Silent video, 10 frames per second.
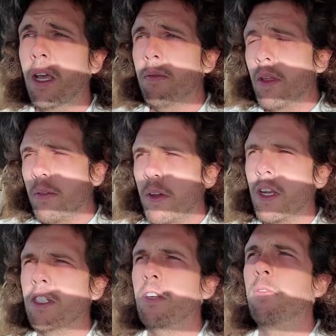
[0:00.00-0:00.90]
I'm not
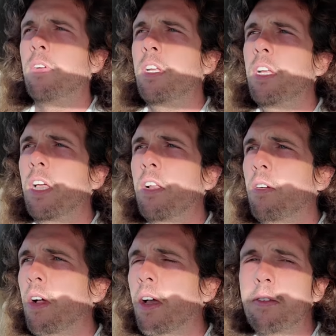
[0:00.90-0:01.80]
financially free. I
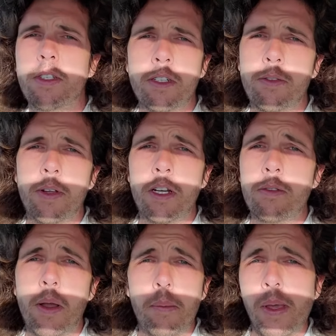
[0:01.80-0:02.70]
don't have six figures
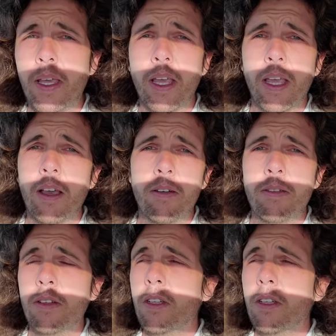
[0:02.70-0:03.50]
in my bank account.